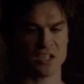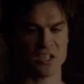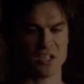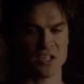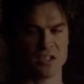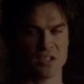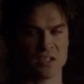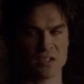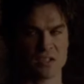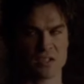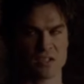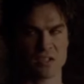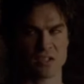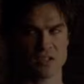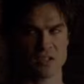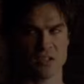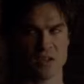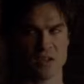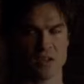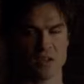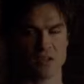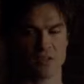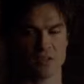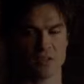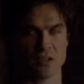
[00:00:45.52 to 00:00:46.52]
in this
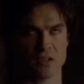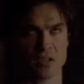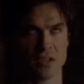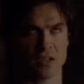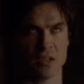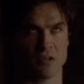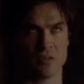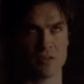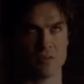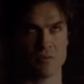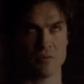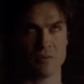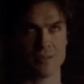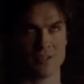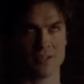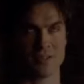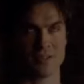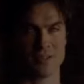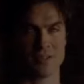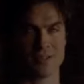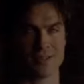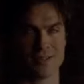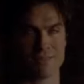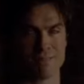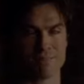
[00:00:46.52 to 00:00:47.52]
cell and can't do
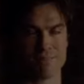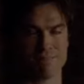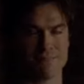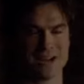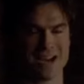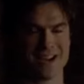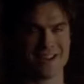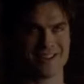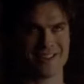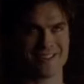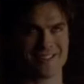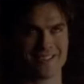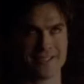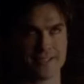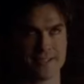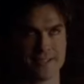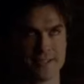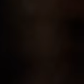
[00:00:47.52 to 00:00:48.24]
anything about it.